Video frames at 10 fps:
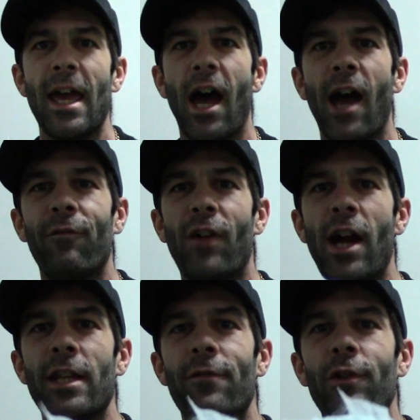I
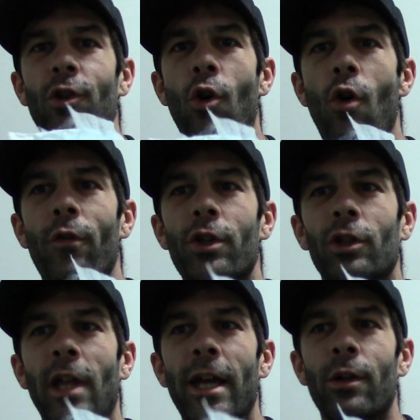find if you go over
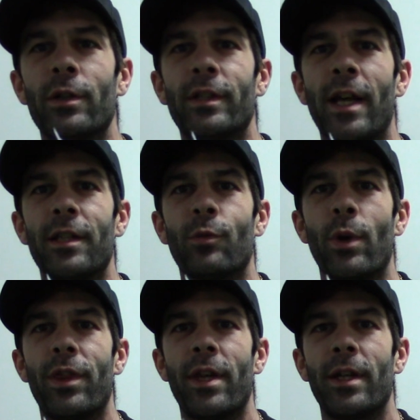your Lego sets
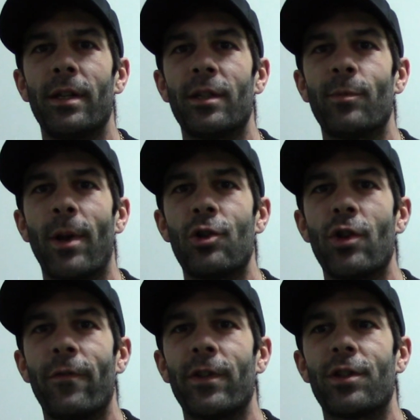with it, especially
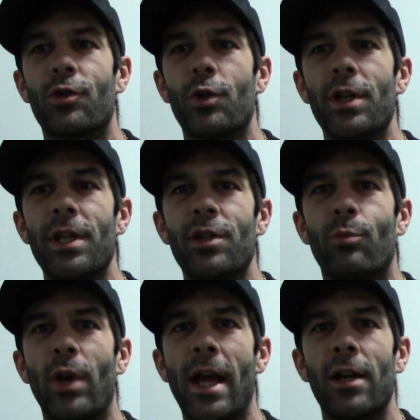if it's trees,
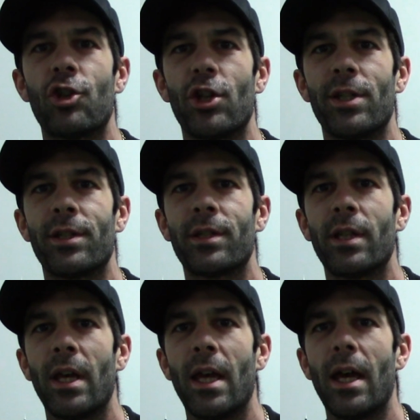
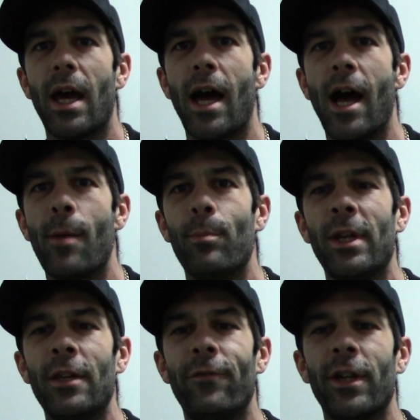branches,
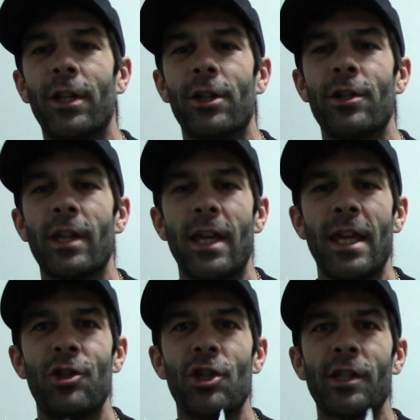minifigures,
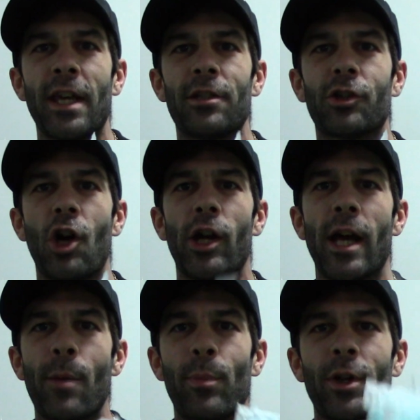it just gets caught
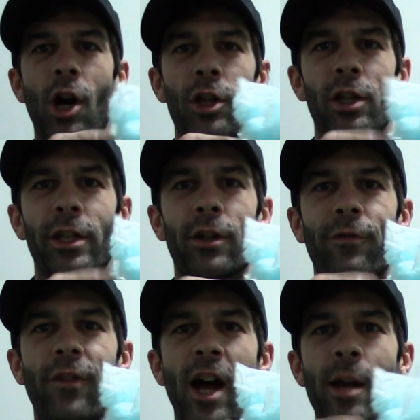up in all the little
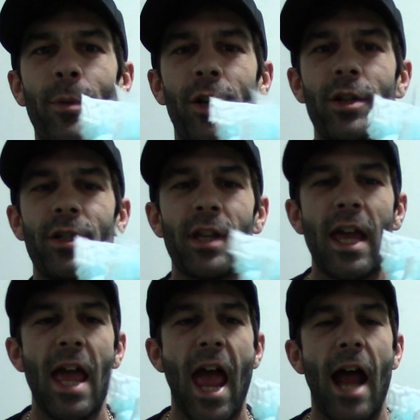fibers
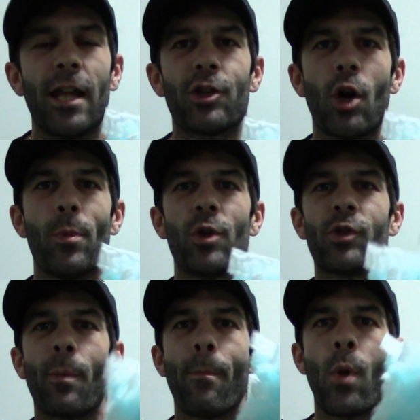and it's
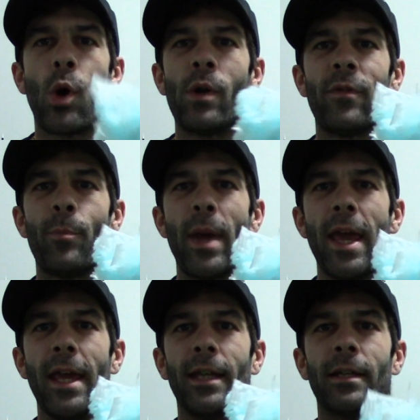almost more of a
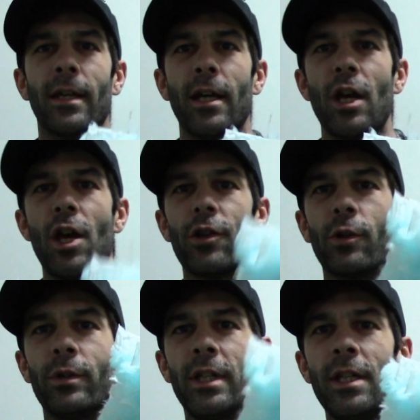pain.
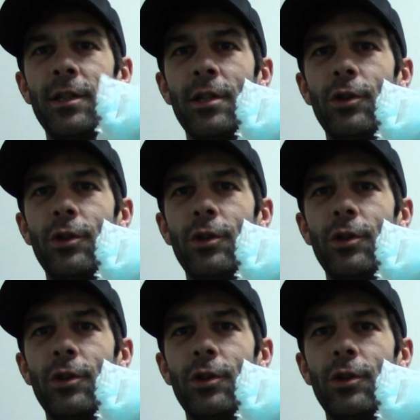So decent